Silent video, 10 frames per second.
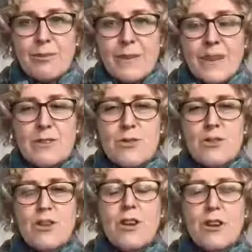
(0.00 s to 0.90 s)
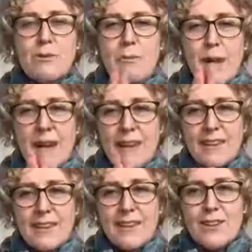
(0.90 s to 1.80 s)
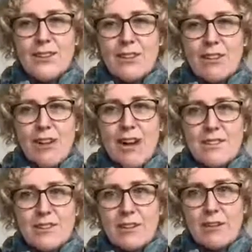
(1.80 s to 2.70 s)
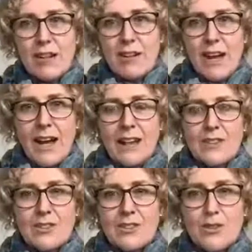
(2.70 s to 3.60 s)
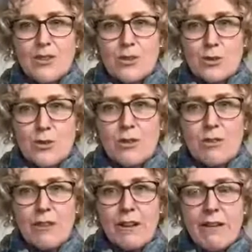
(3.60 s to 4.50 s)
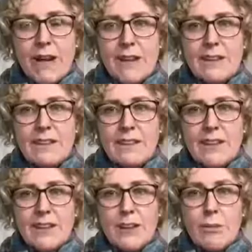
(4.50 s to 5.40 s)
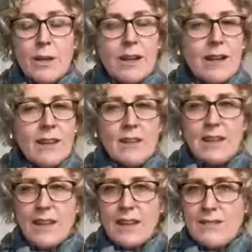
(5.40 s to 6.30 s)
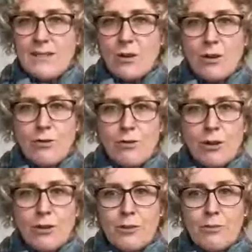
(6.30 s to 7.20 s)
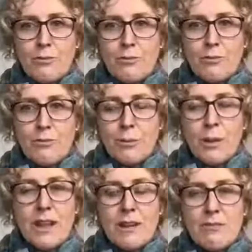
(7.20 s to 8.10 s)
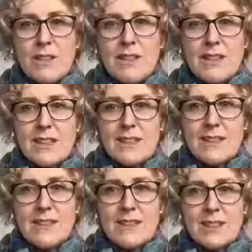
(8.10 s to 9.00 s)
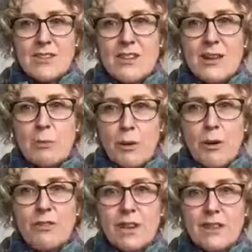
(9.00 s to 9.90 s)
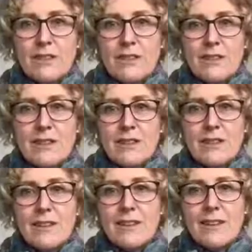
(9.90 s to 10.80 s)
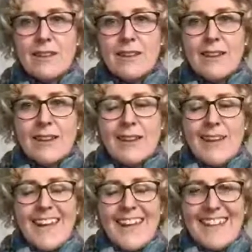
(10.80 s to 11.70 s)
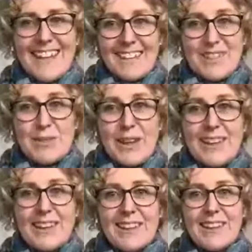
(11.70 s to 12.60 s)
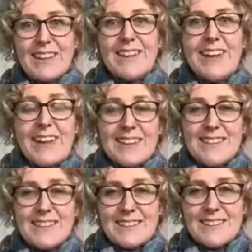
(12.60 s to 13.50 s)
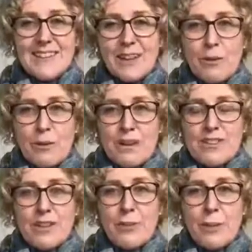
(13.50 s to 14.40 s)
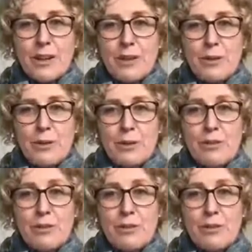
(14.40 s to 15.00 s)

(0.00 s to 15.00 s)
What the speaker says: It's returning back to the light of our heart, to the truth of our heart, where nothing has gone wrong, where everything is actually perfect. And next week in the latest intake, we're actually working through